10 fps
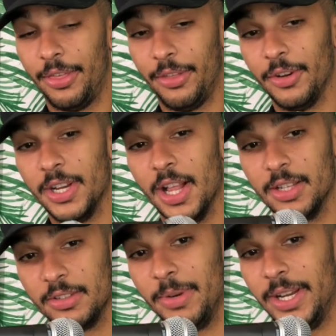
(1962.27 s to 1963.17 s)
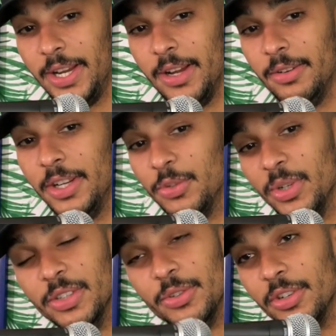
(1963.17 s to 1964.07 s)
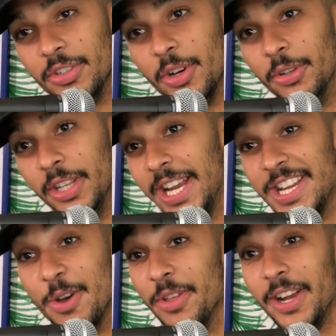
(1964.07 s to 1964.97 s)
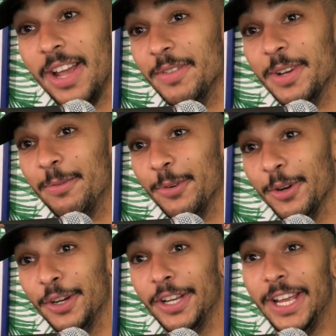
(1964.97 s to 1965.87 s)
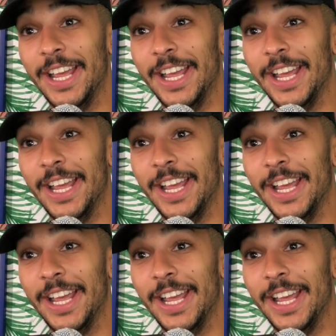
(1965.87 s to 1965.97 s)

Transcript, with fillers: thirty dollars in my account at twenty two years old, and I know that I have enough for see.